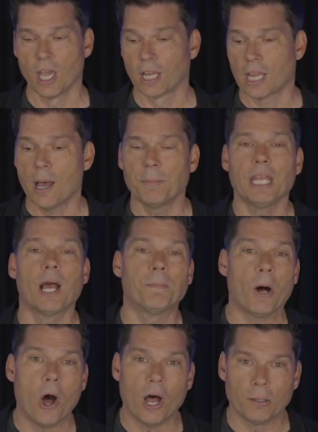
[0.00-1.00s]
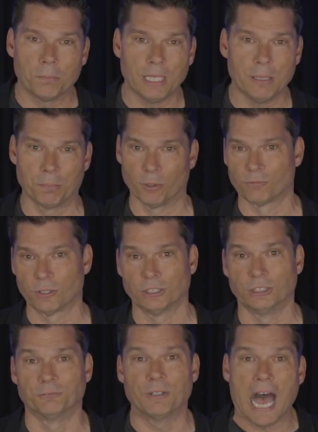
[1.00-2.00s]
coming upon people for
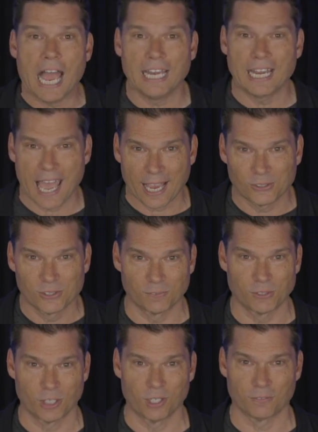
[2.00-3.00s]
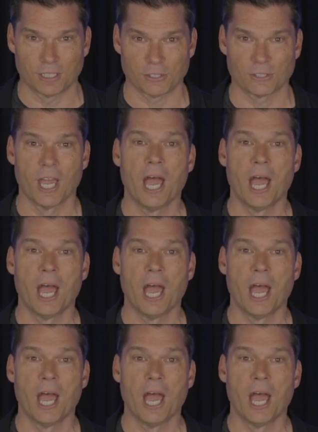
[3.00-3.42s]
divine acts of service.